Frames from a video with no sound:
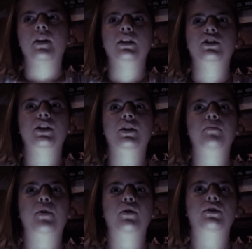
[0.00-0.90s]
she
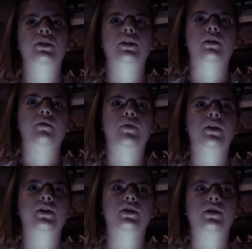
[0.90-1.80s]
posted a
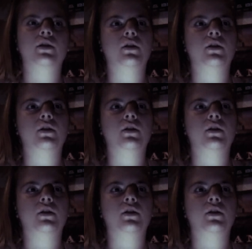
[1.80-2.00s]
picture